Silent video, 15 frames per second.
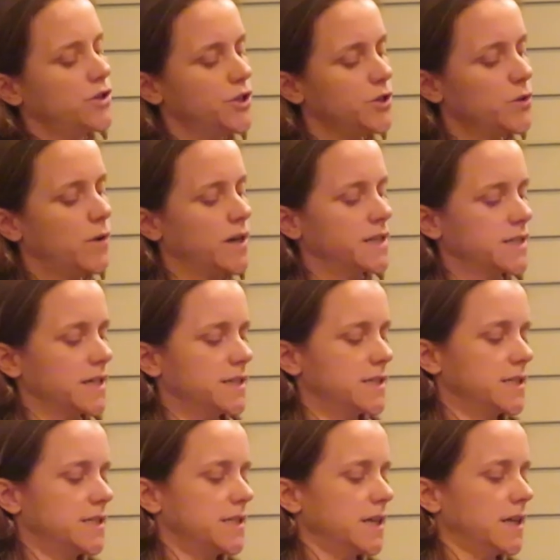new
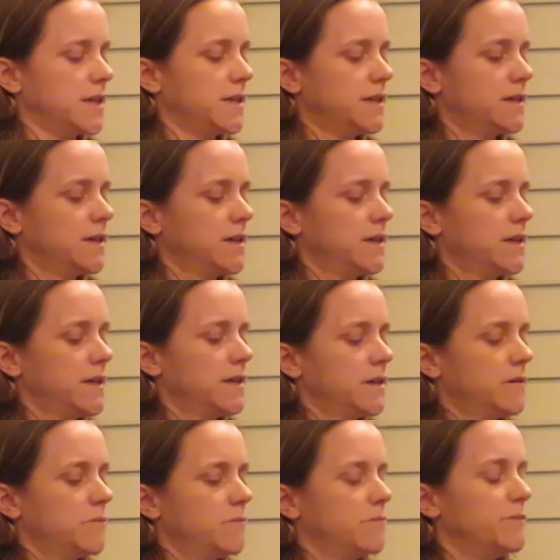identity,
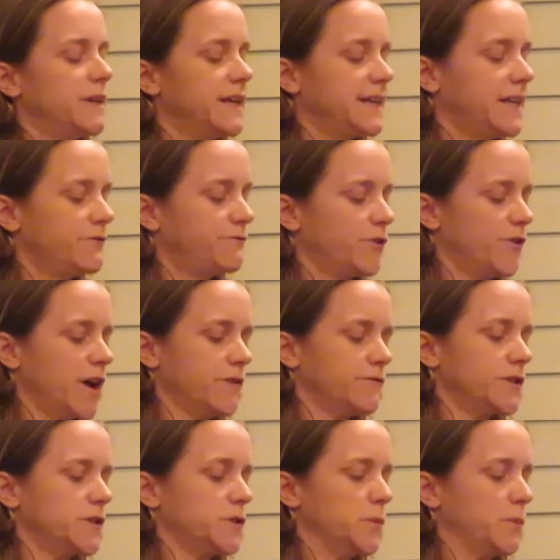merely
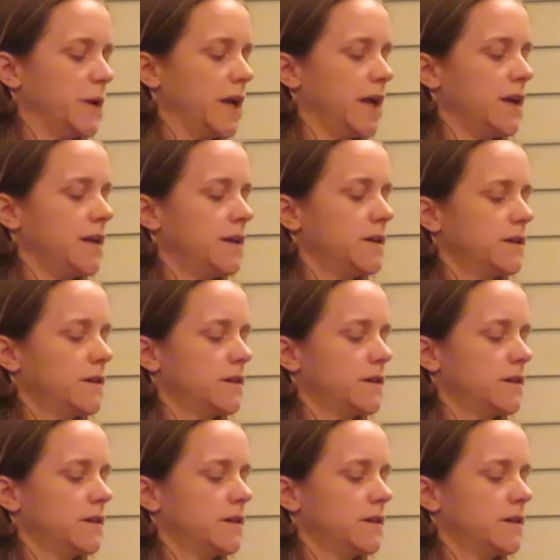forever to be